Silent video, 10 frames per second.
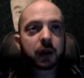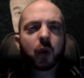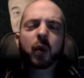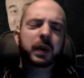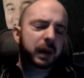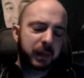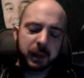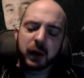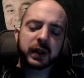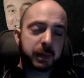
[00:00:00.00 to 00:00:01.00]
or
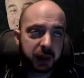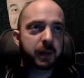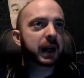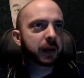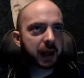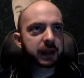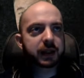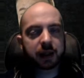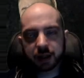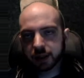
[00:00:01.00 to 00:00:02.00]
maybe not sympathy money.
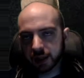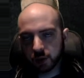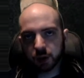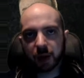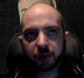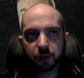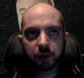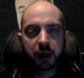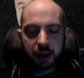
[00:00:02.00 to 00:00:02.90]
That's disrespectful,